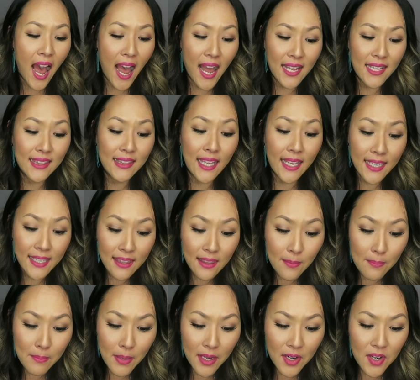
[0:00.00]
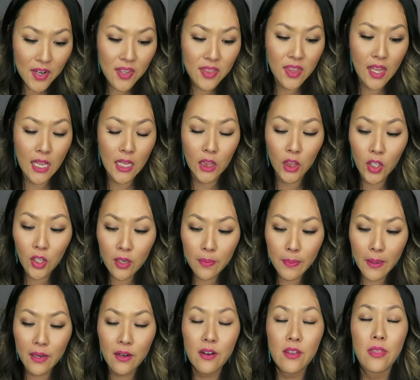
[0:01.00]
I like them better, they look
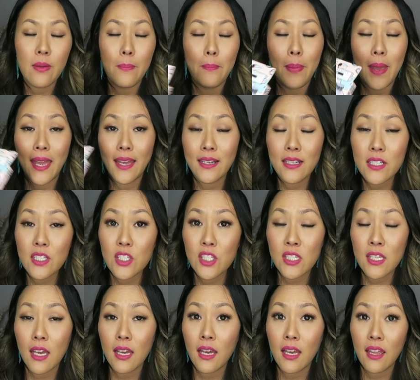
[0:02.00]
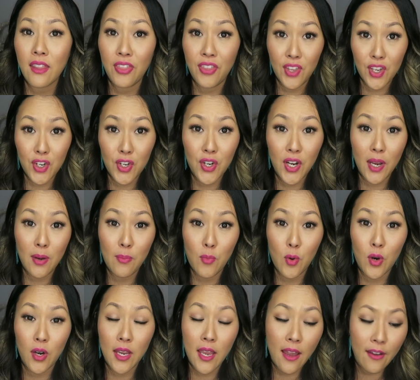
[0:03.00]
better, the band is uh, thinner and
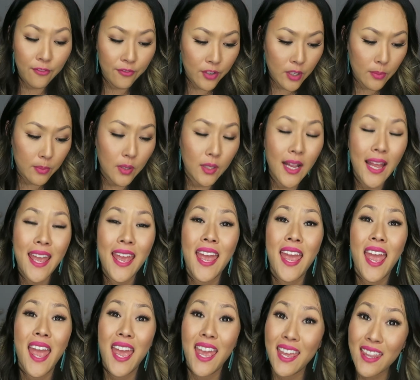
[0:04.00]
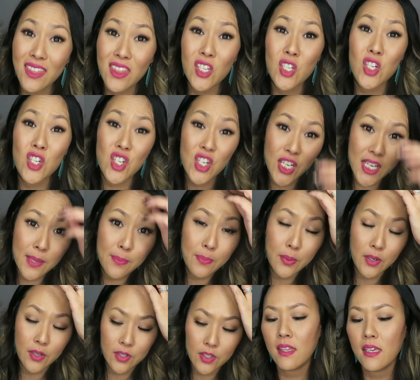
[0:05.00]
more comfortable, and they're cheaper.